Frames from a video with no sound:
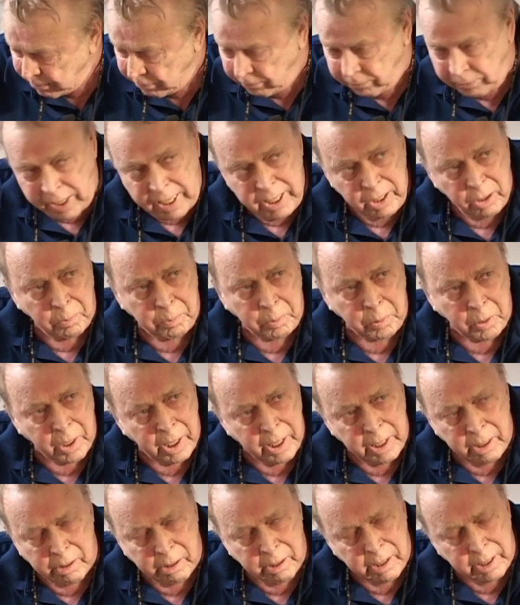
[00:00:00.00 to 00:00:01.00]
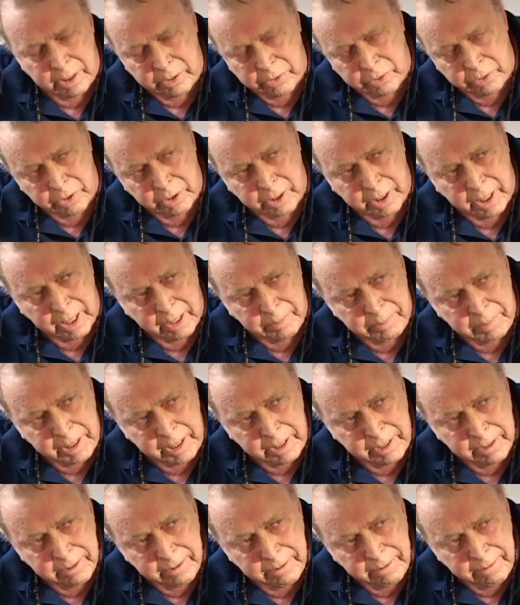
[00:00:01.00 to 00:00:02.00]
vital priorities he's got to
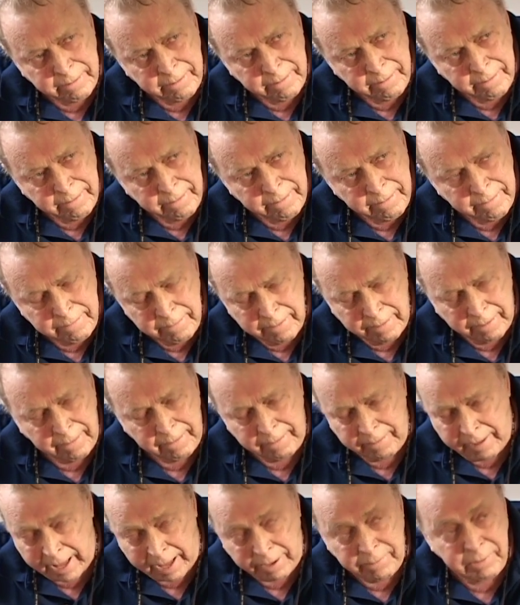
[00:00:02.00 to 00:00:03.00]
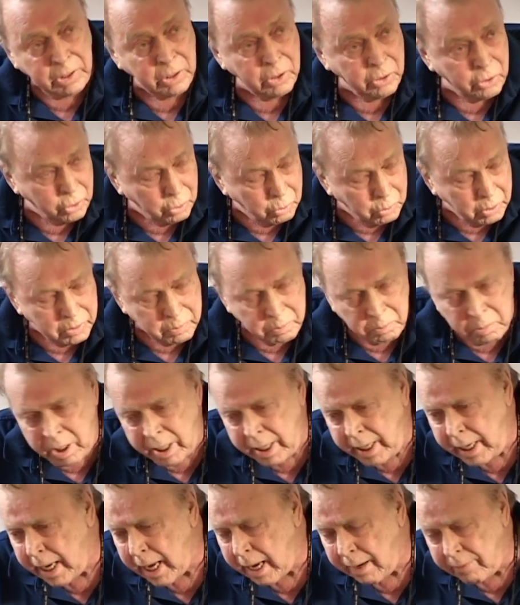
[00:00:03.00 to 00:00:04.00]
meet, uh, having to do with
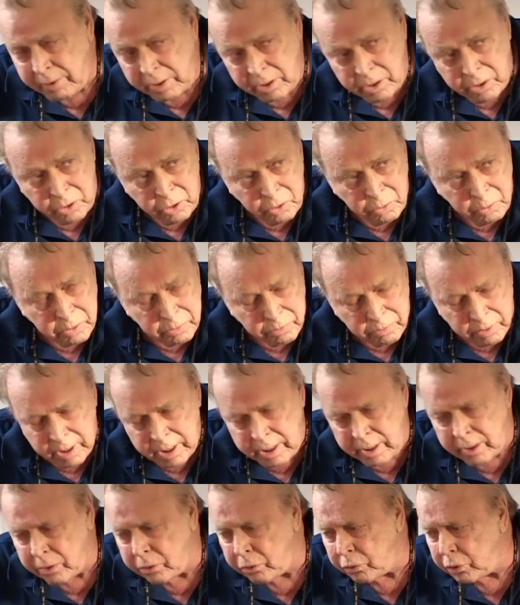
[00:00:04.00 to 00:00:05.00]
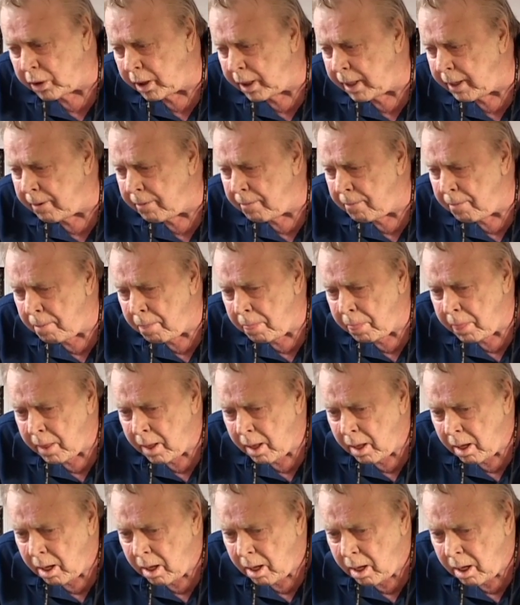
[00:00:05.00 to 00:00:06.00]
money, having to do with running the city,
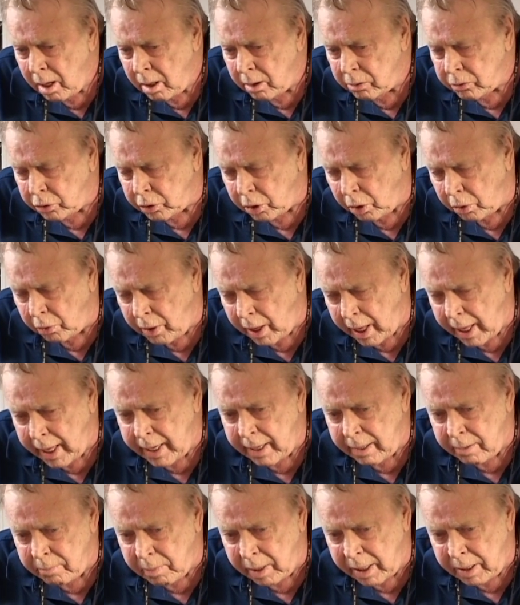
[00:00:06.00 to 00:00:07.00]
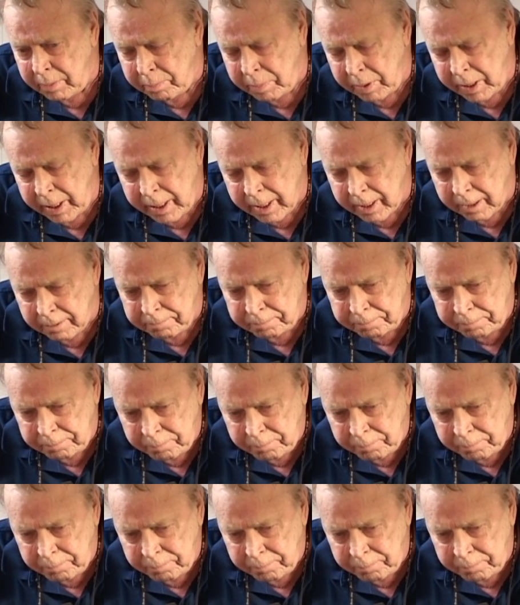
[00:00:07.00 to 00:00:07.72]
so that it might be. Uh,